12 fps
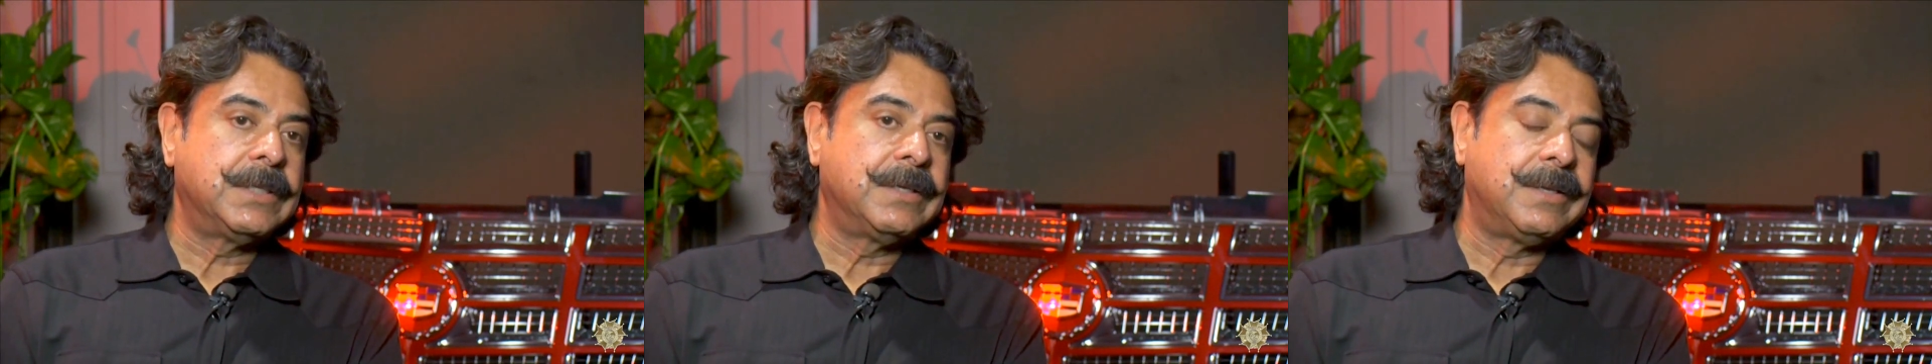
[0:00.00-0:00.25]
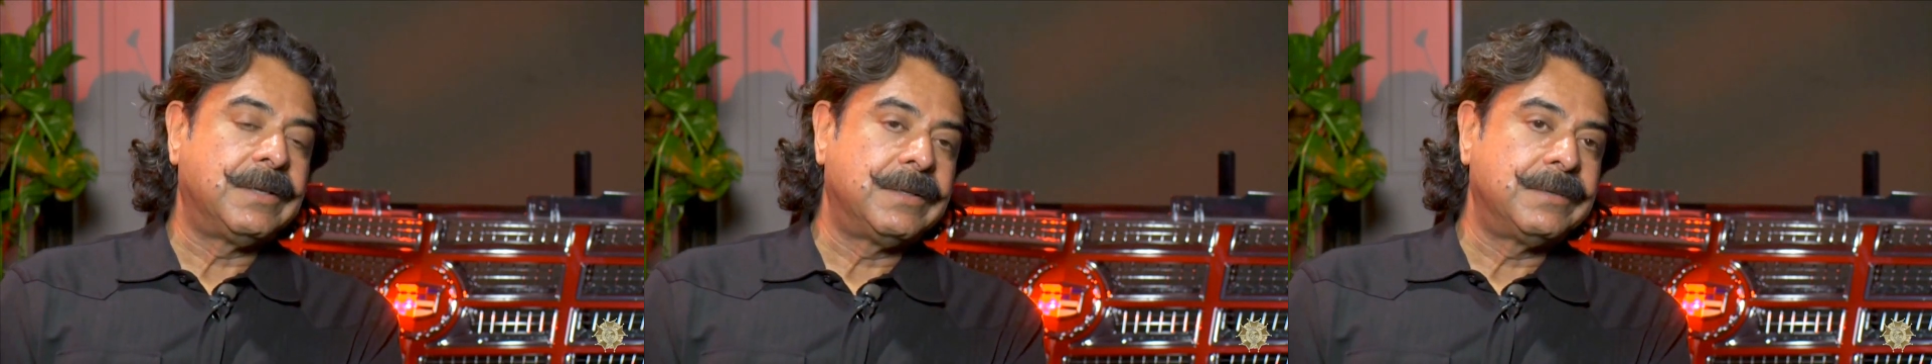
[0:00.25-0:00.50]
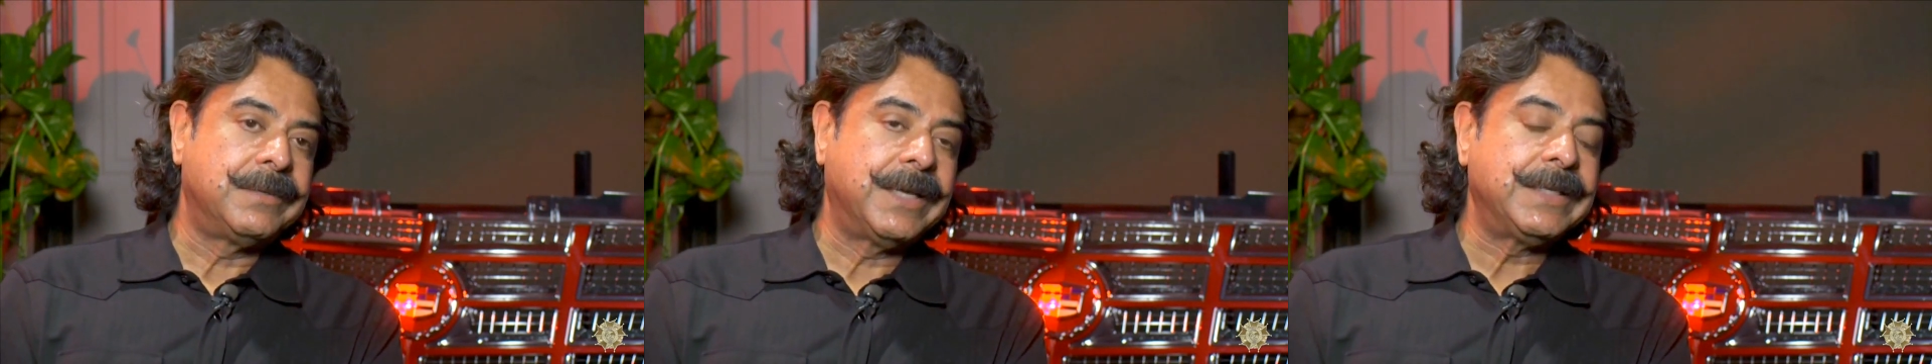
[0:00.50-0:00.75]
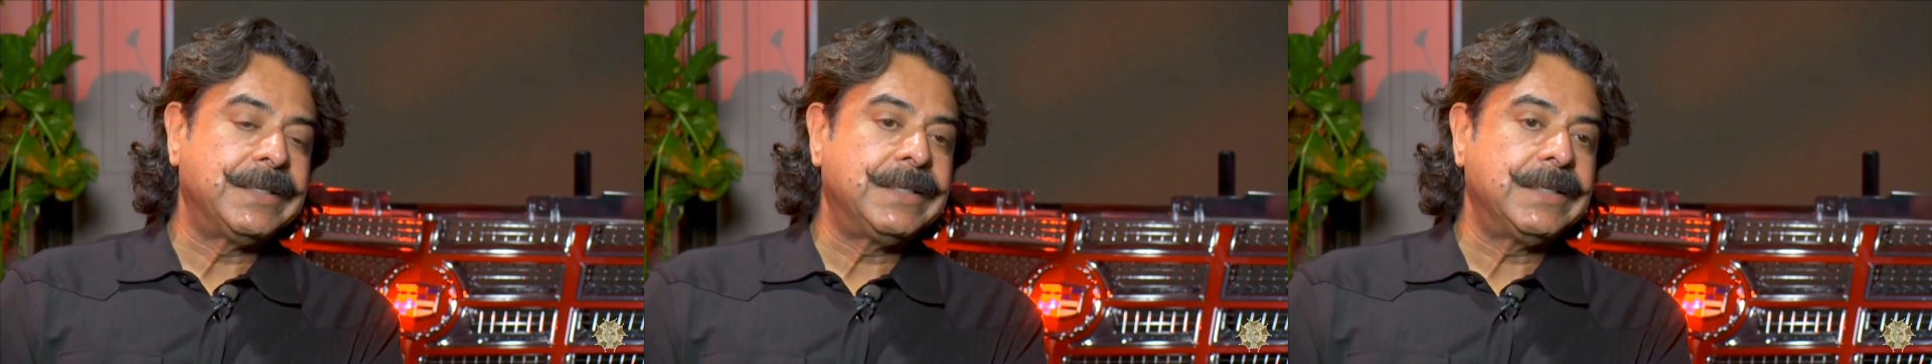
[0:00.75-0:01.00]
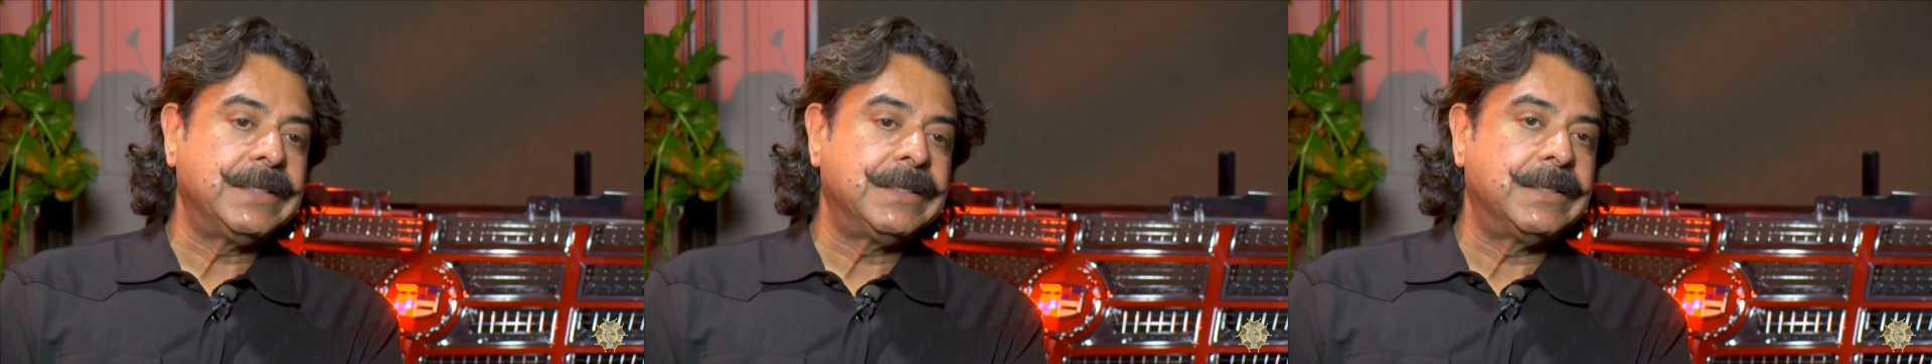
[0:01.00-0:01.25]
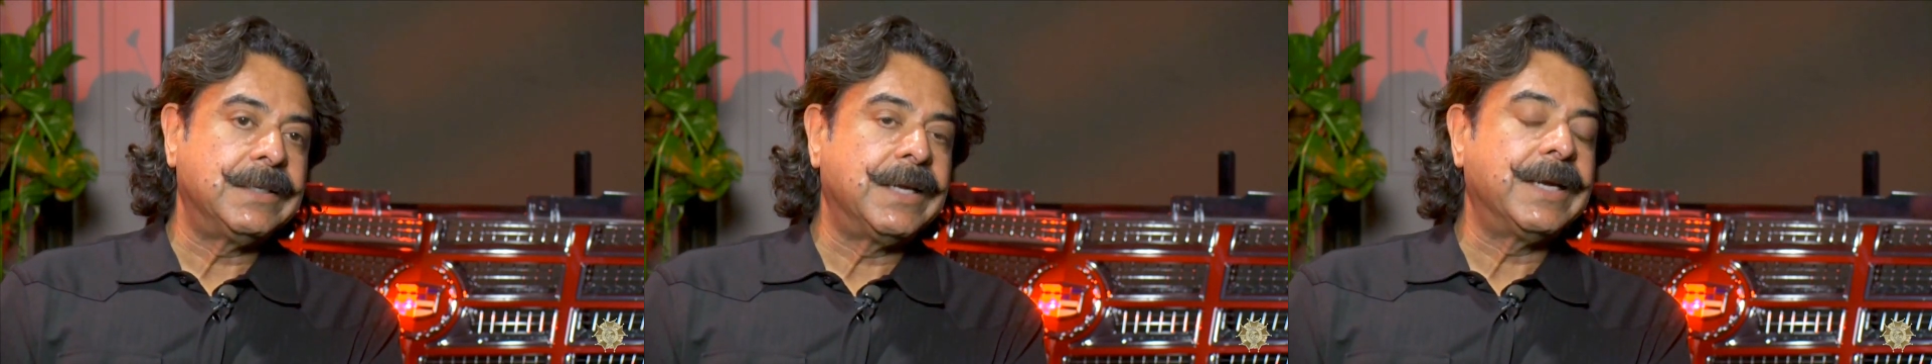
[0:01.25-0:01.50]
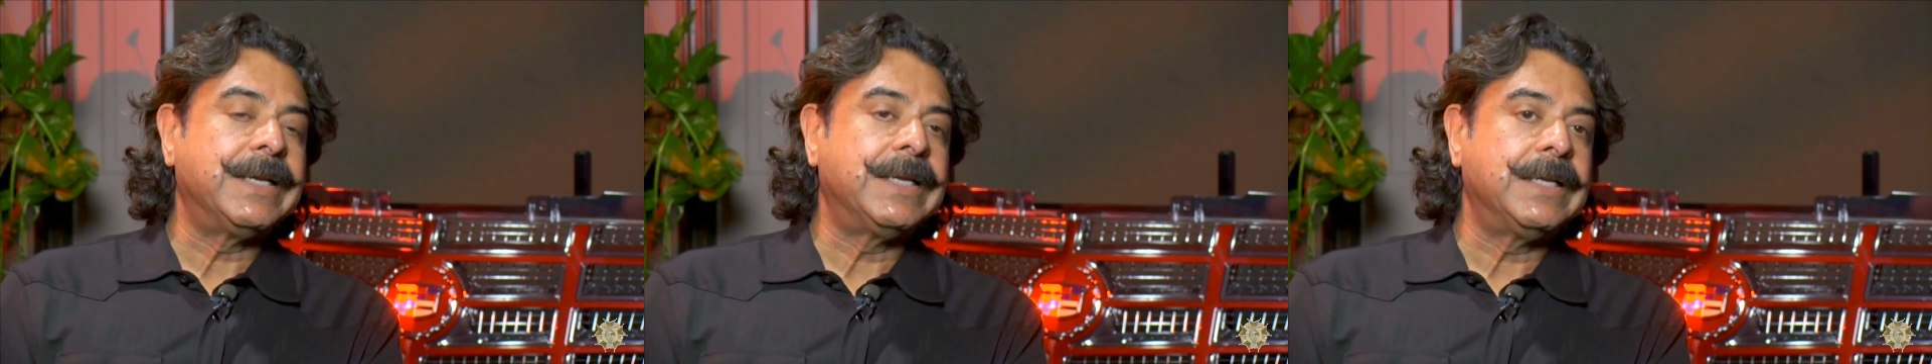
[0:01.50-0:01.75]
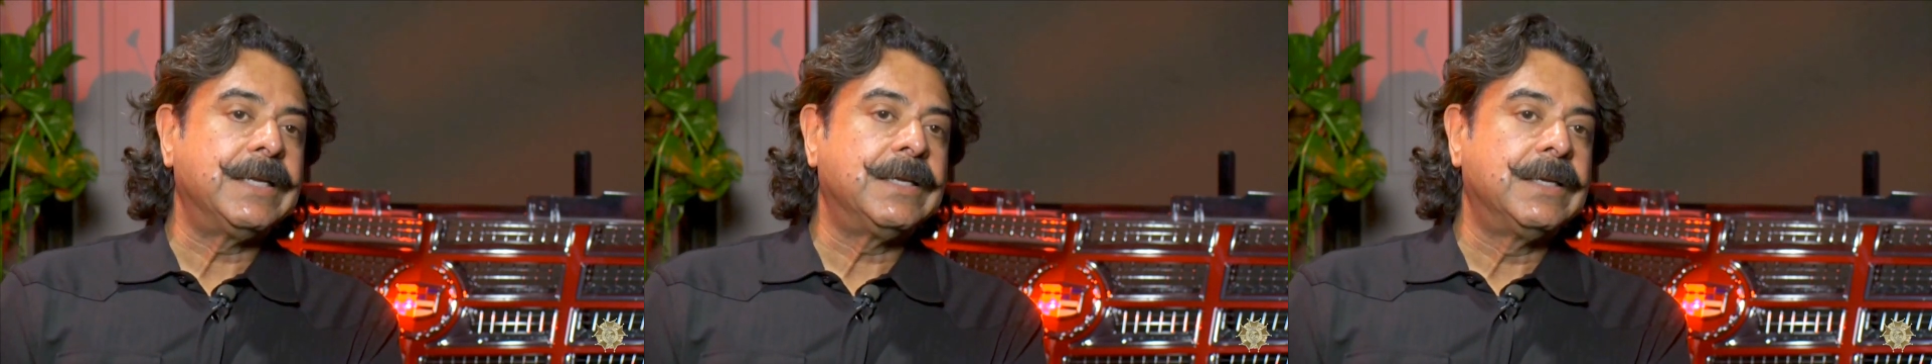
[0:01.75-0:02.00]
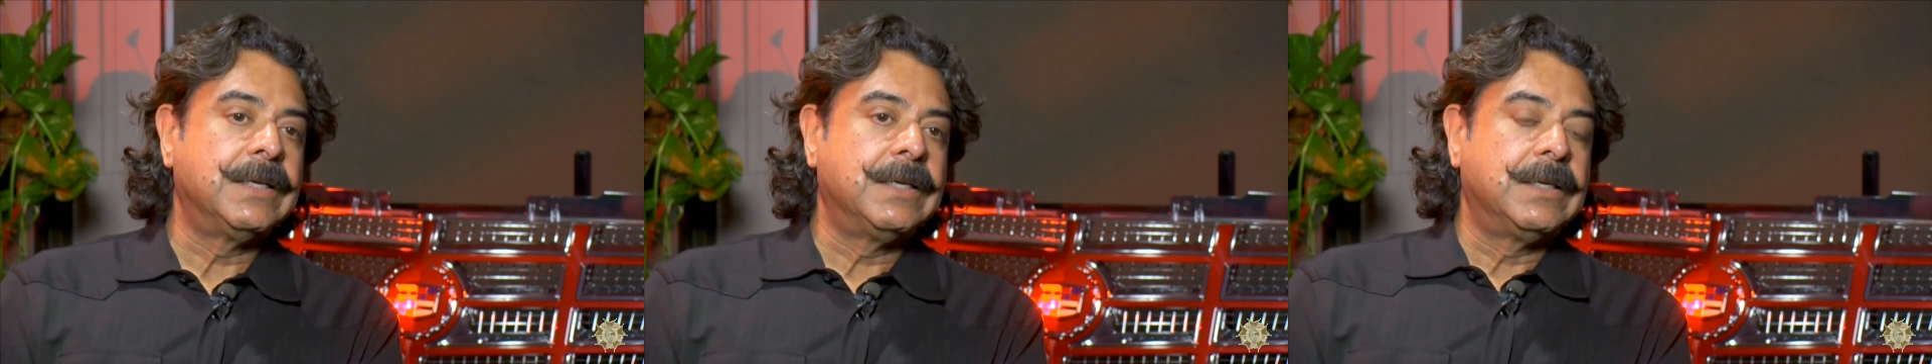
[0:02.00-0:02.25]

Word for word: till 1990,